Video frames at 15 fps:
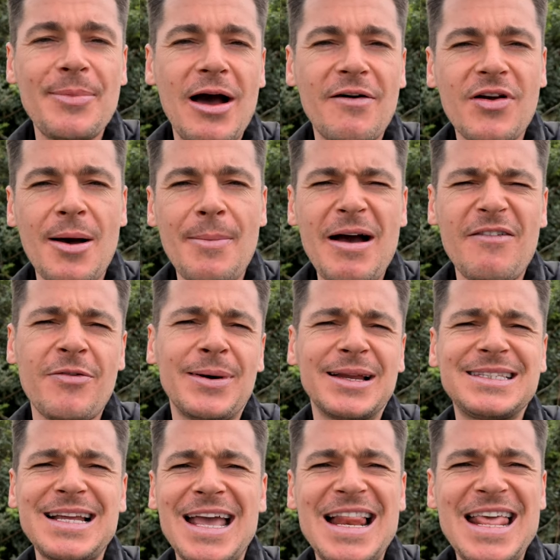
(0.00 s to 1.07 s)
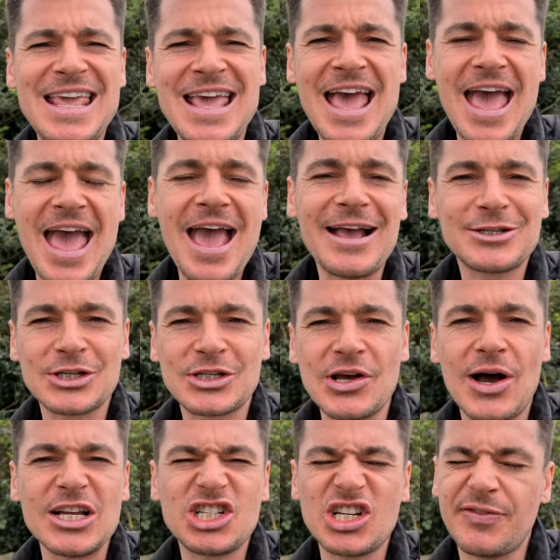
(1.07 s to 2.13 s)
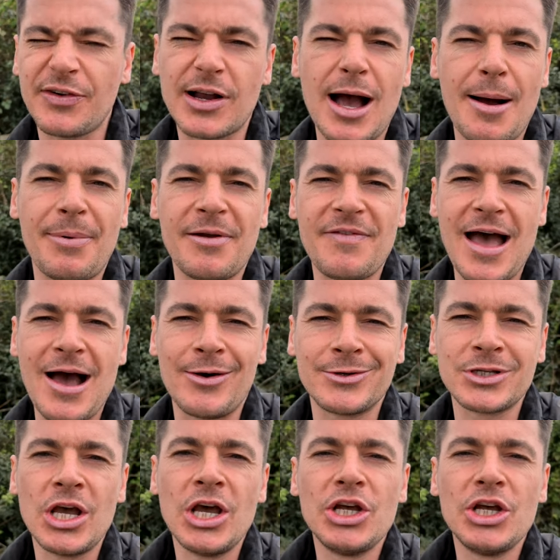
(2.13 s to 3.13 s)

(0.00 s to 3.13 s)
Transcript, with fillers: Now I've come out for my daily exercise just for a couple of hours